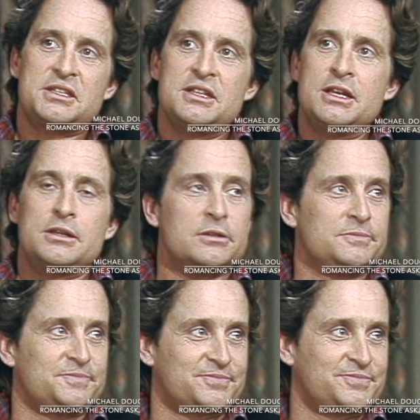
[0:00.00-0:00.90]
Well, he
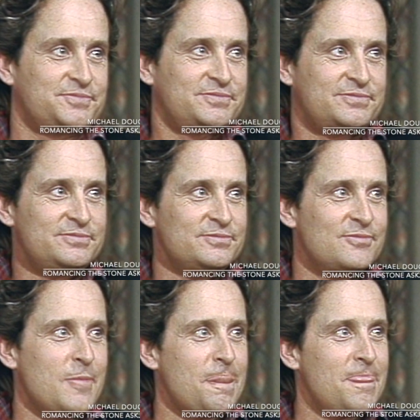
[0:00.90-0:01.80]
slugged me for that comment. I
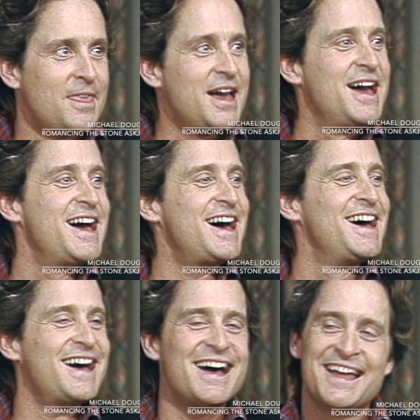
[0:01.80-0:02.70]
don't know if...
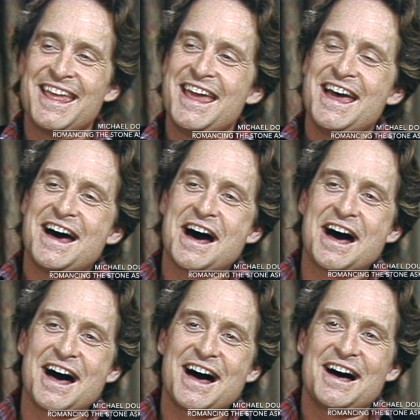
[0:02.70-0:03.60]
You know.
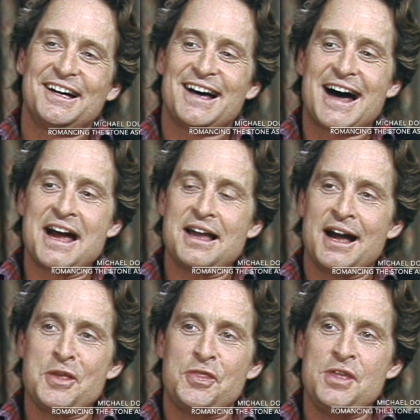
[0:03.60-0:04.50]

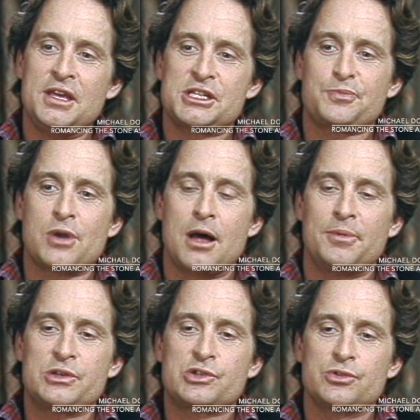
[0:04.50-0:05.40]
I think it's
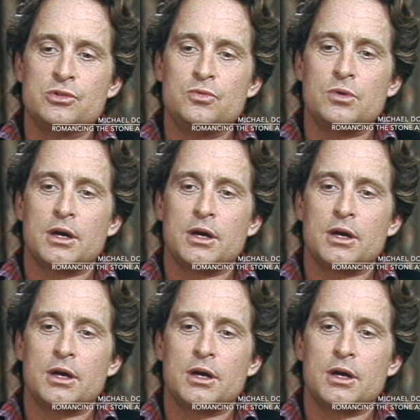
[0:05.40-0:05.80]
probably true.